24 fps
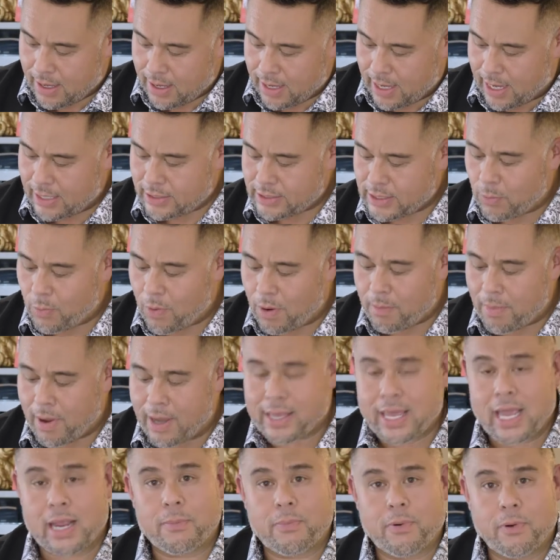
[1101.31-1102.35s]
as I want my
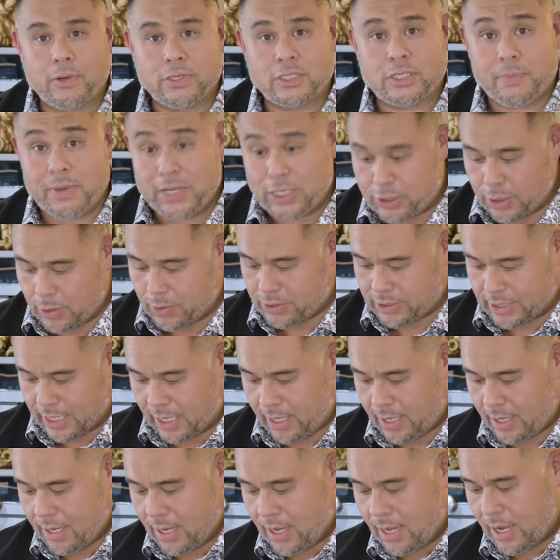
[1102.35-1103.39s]
king prawns to be
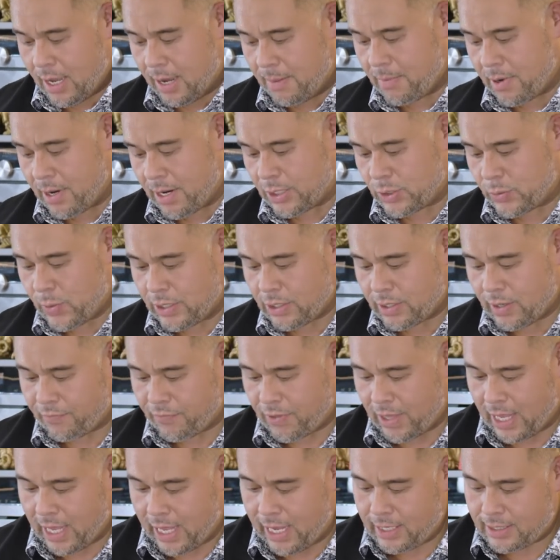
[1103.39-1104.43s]
juicy, I'm gonna switch off
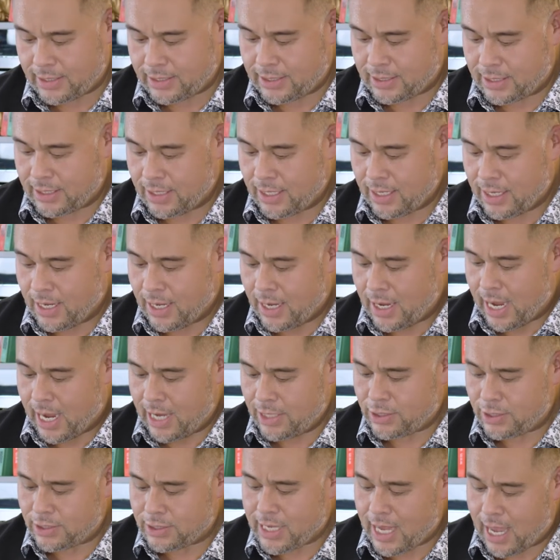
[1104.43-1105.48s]
the heat
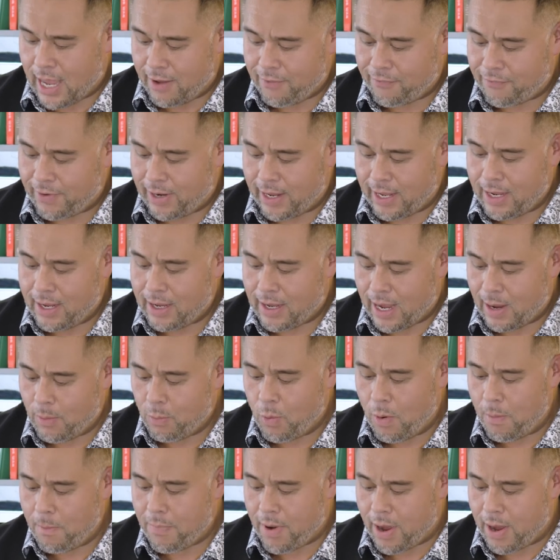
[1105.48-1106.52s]
and just carefully and
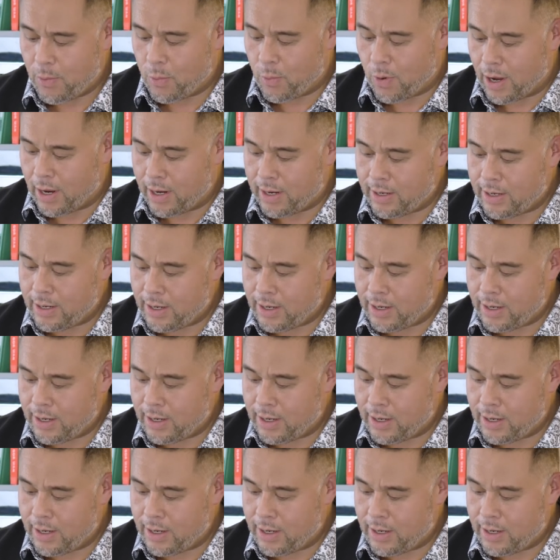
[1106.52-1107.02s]
one by one,